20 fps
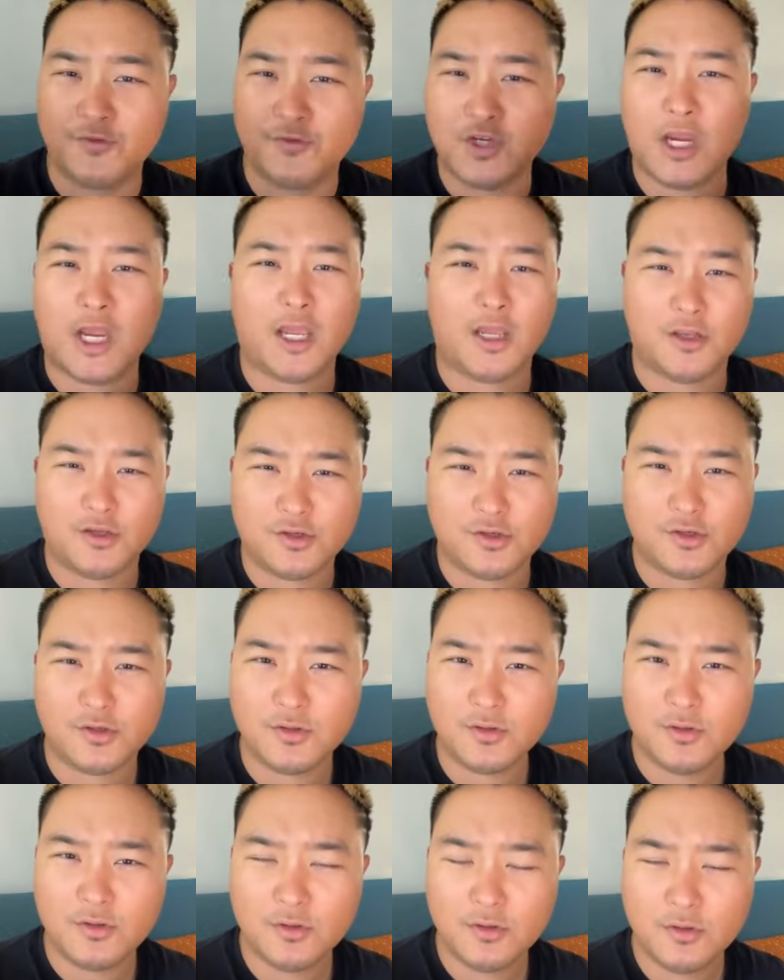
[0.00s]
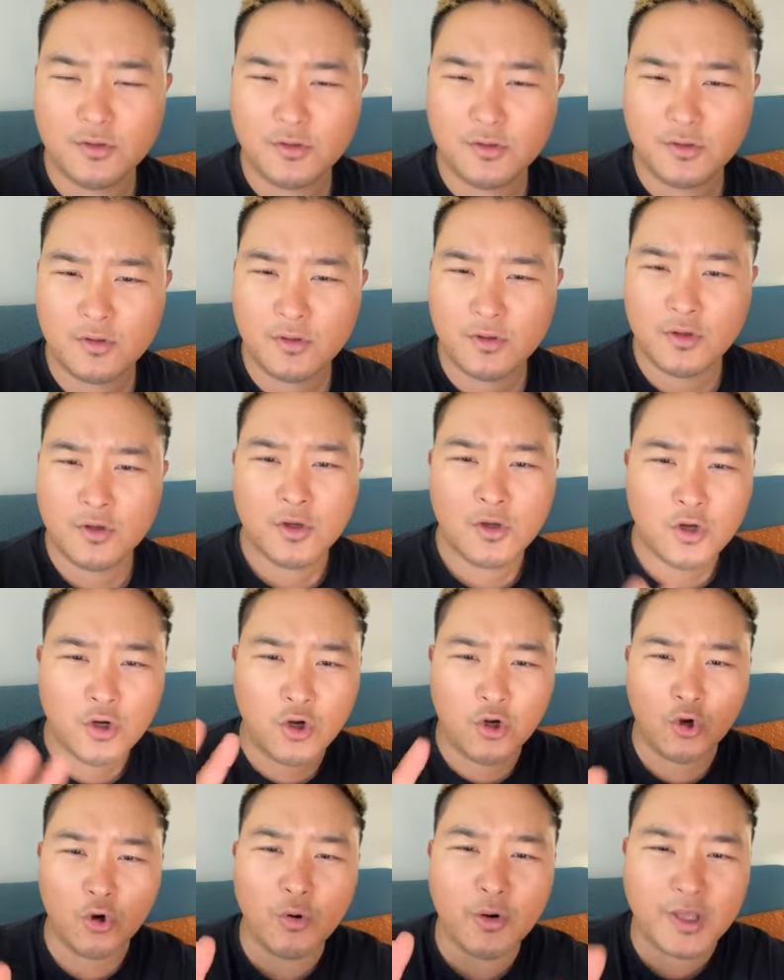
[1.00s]
of change.
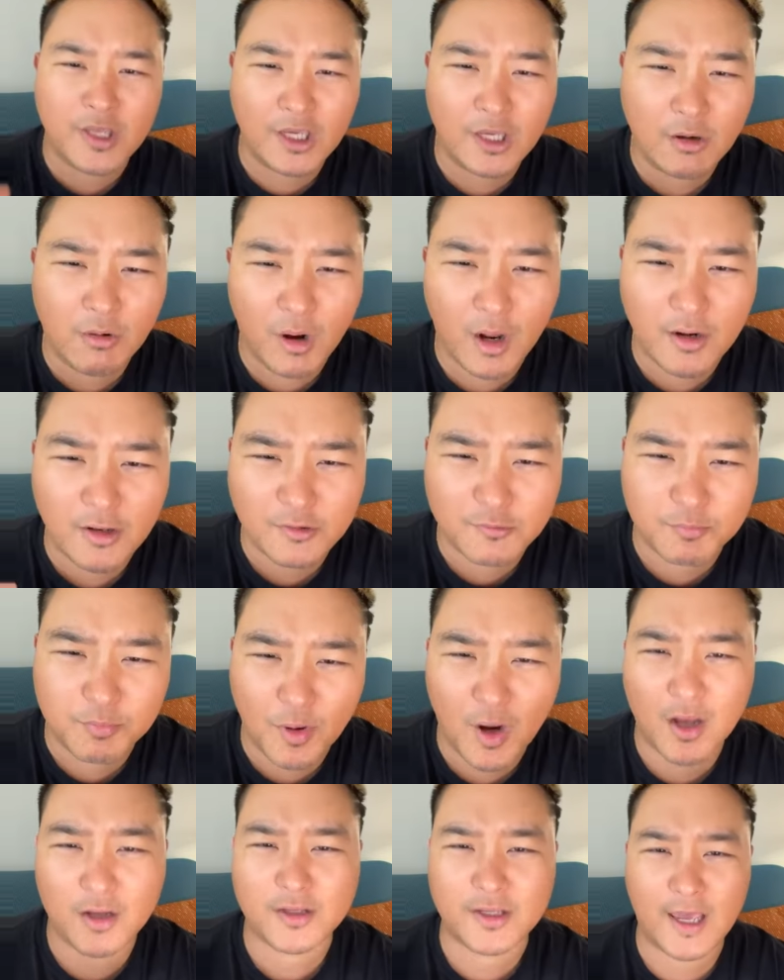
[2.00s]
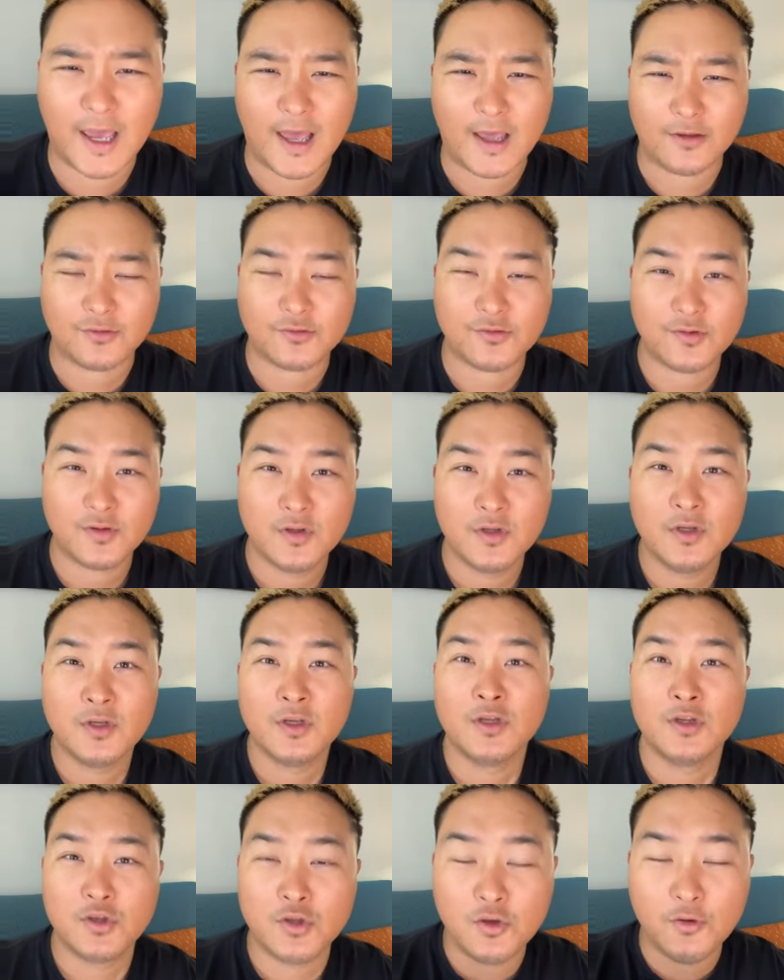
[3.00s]
Who here on this broadcast,
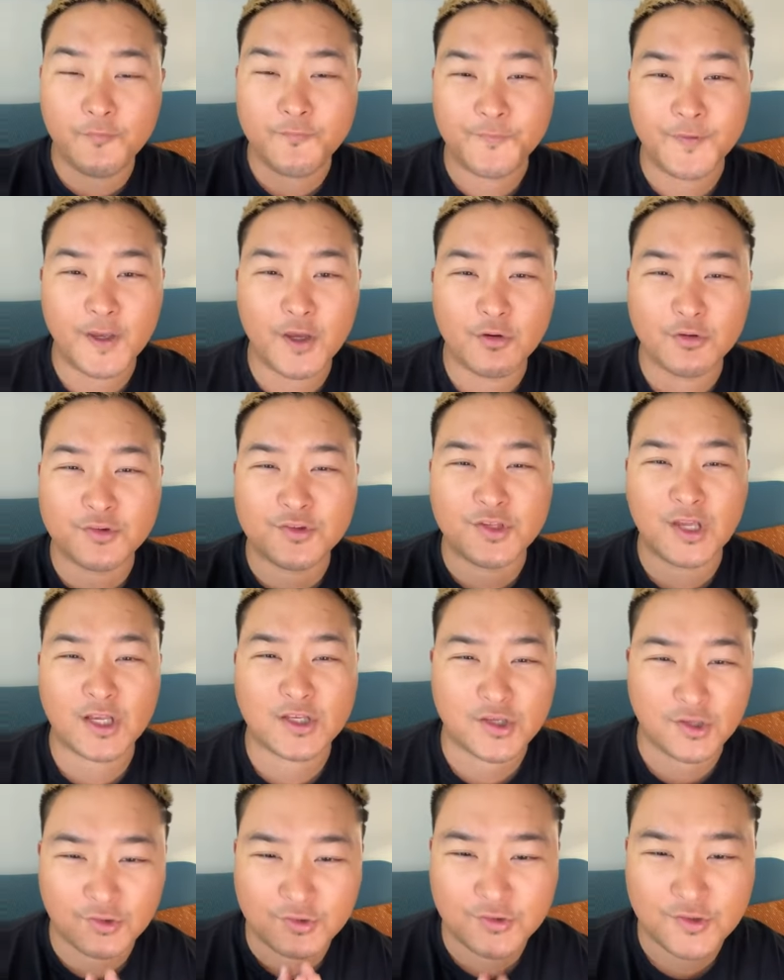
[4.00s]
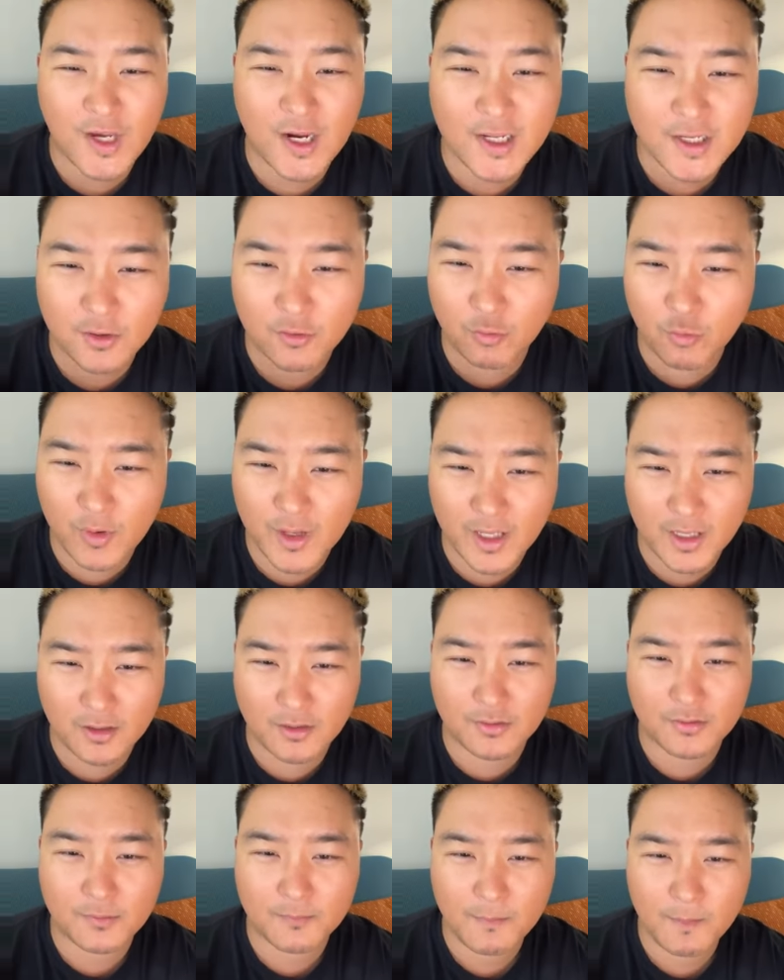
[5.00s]
you feel such a second
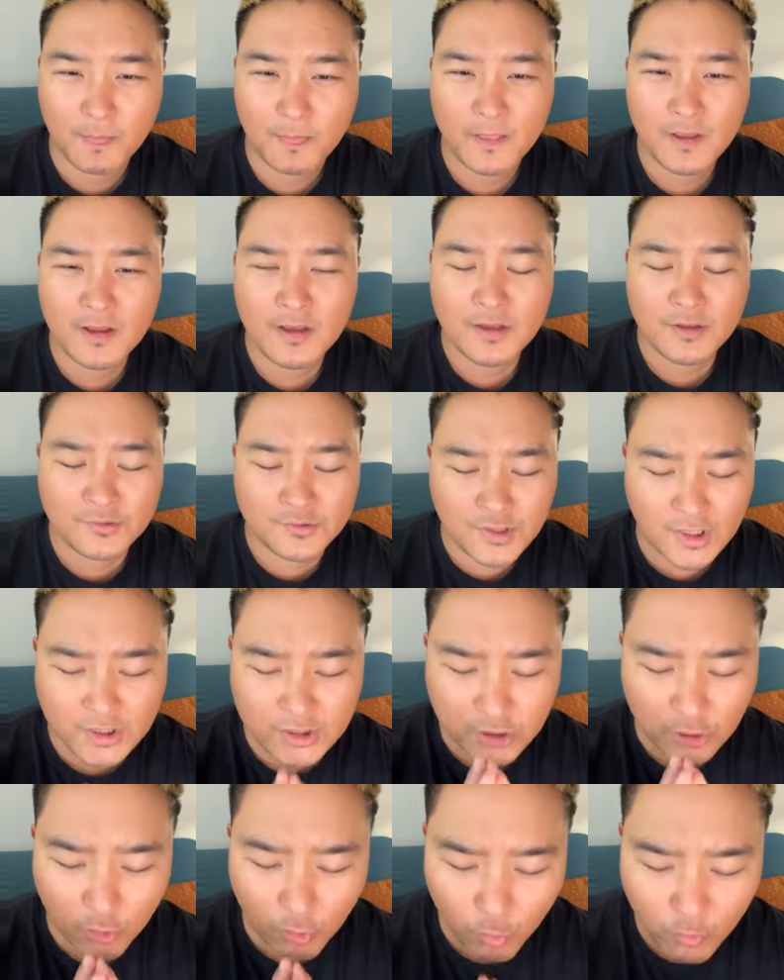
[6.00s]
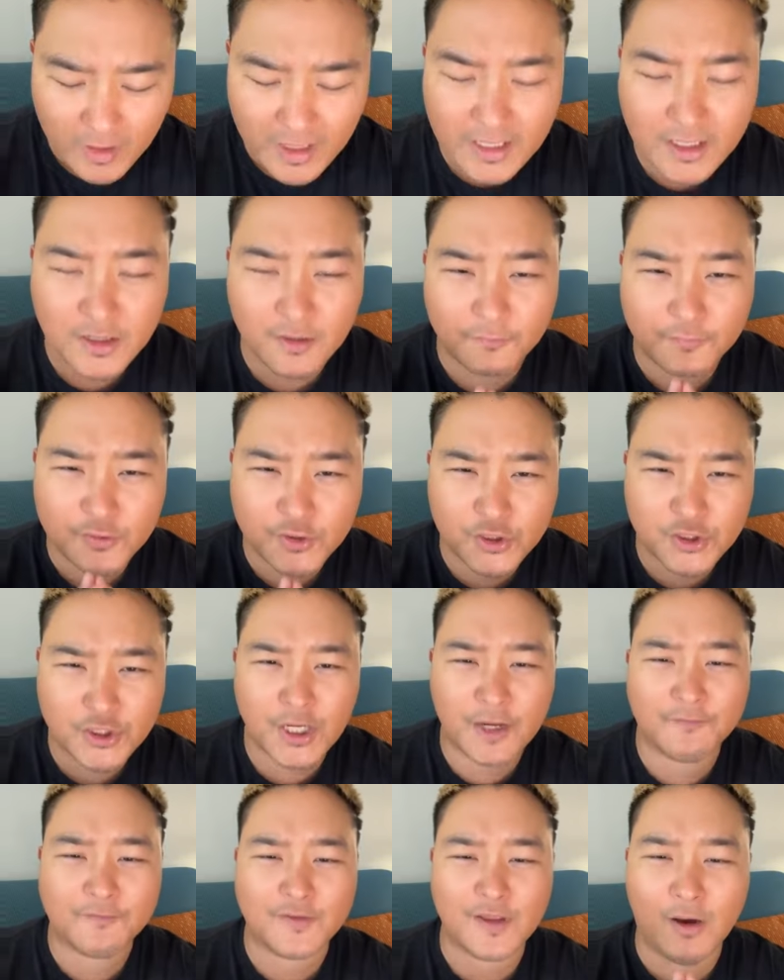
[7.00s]
wind, such a wind of
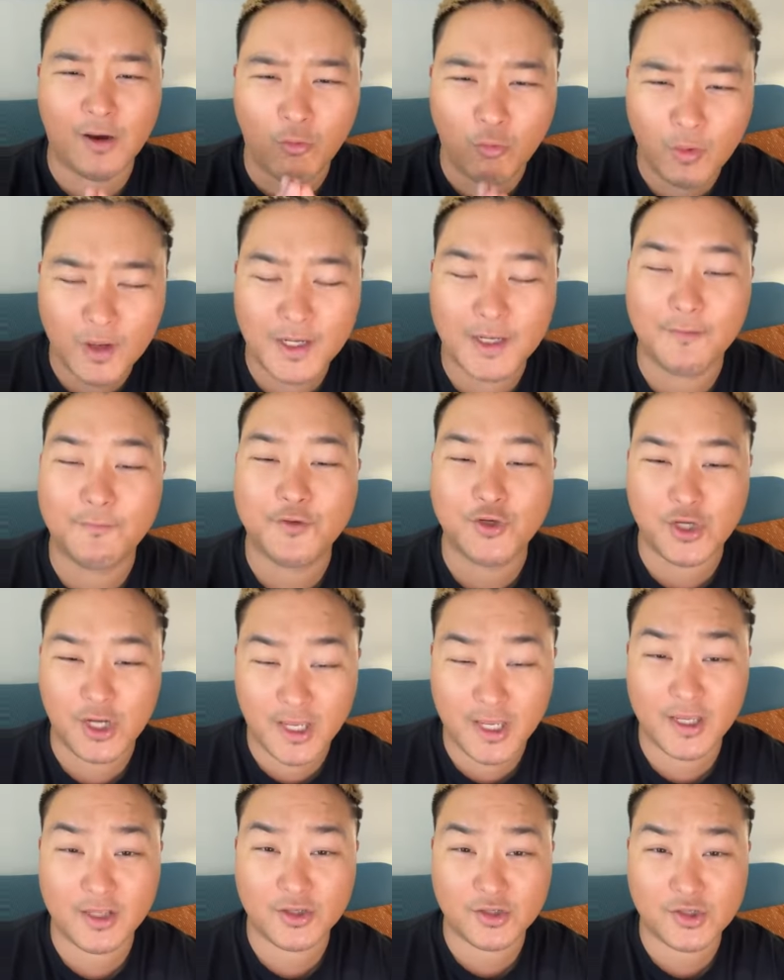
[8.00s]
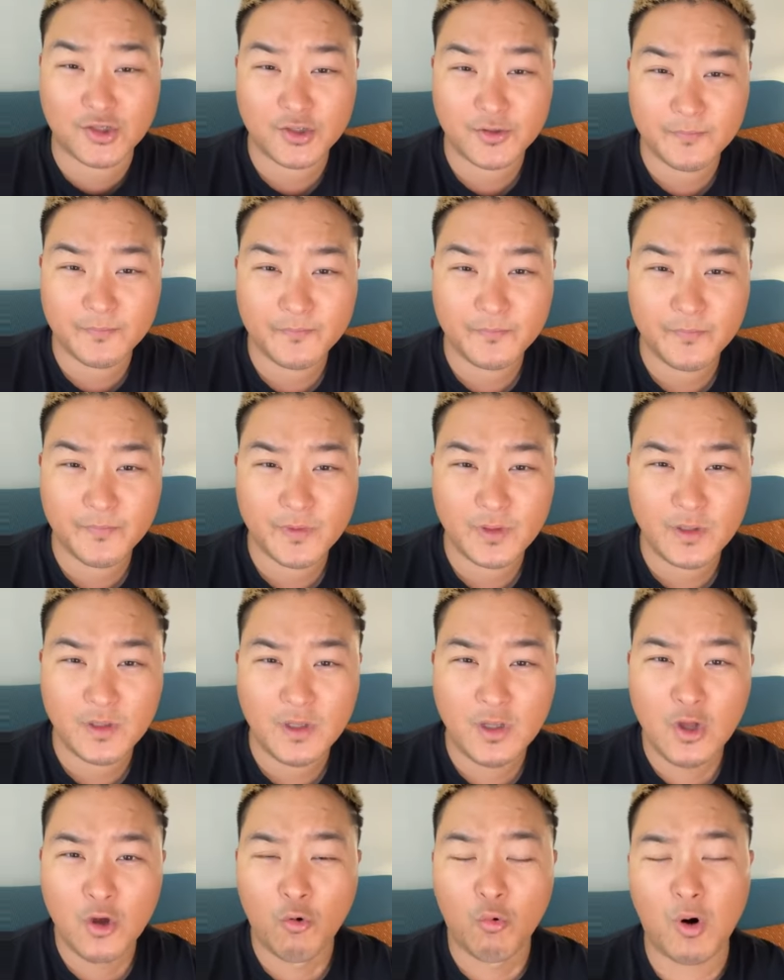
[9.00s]
shift, a wind of change
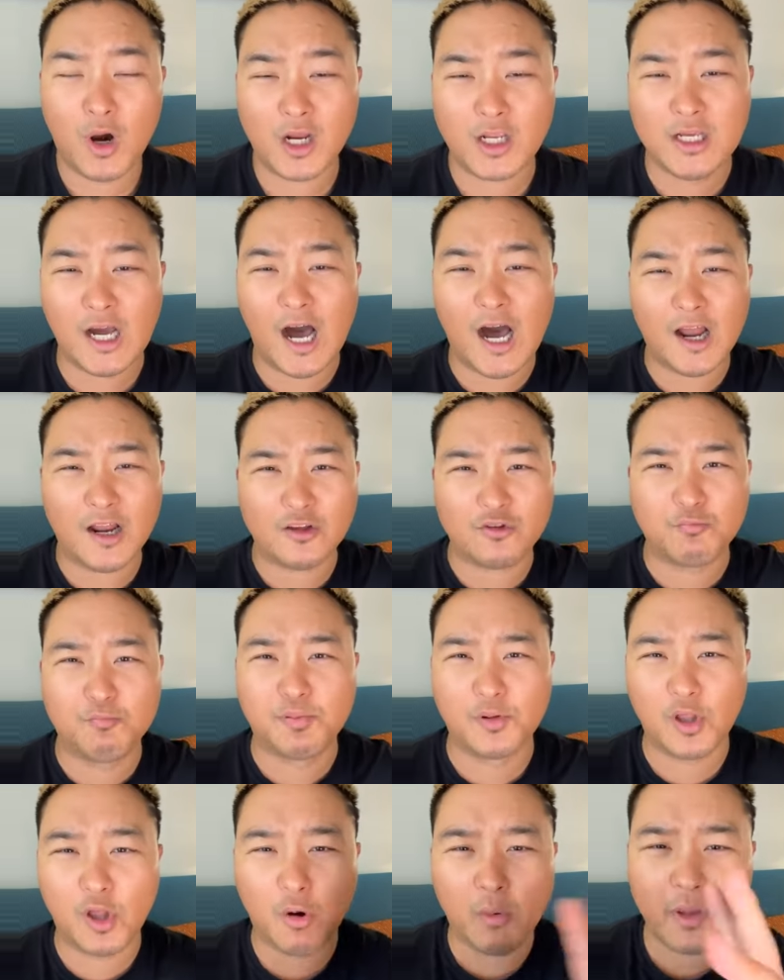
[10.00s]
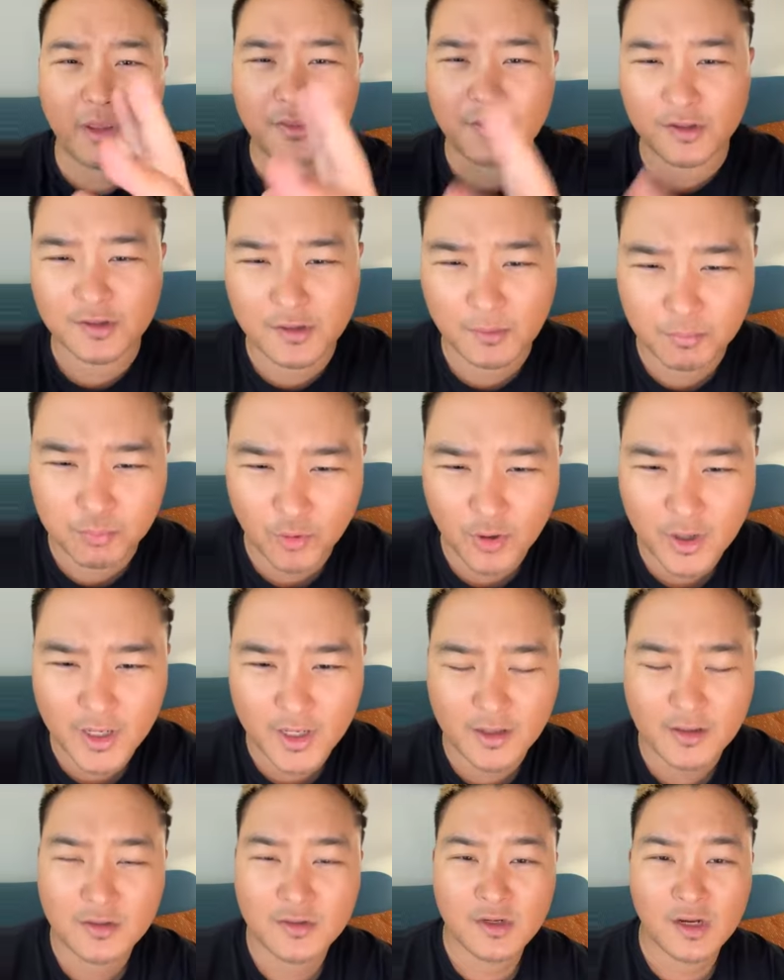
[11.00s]
where God is blowing the
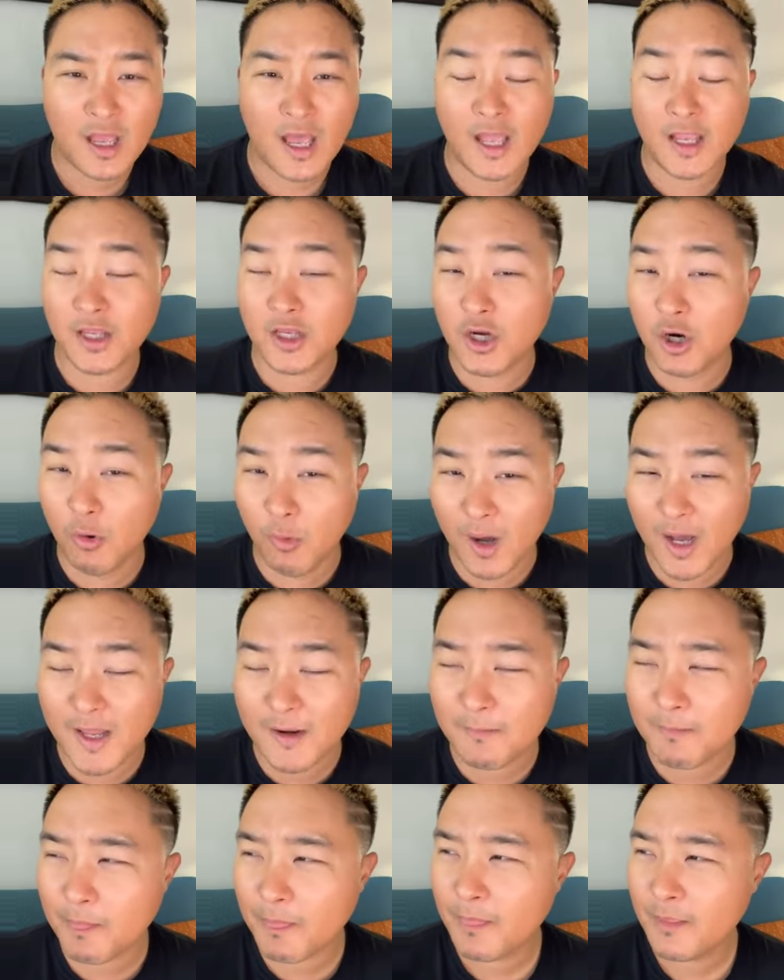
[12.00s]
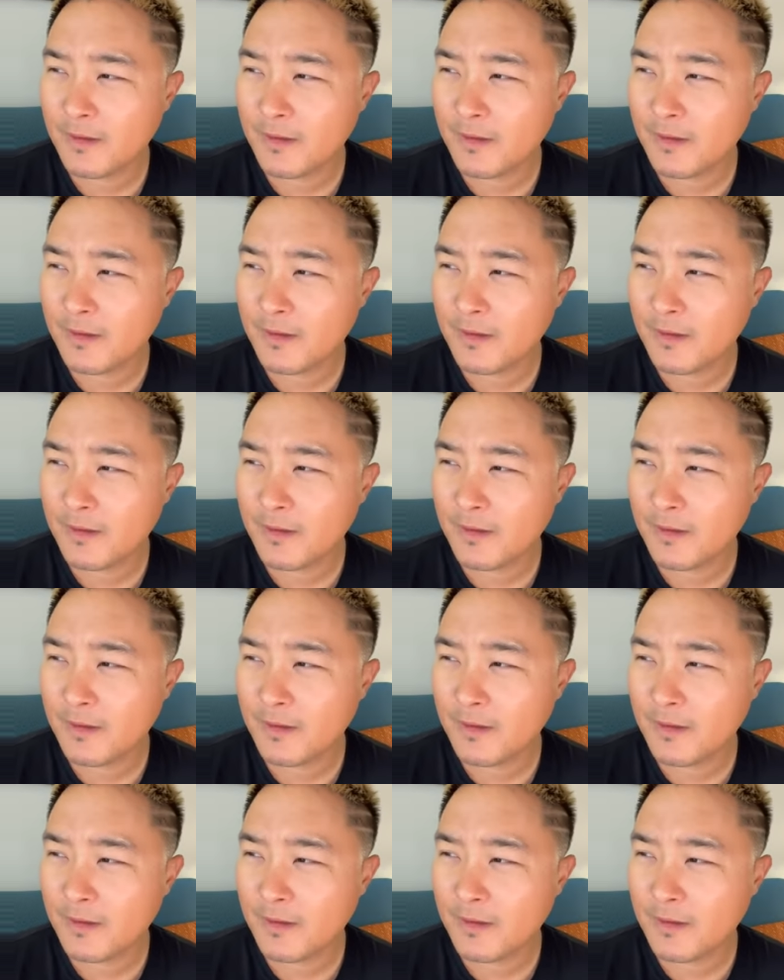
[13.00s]
debris. And you know what?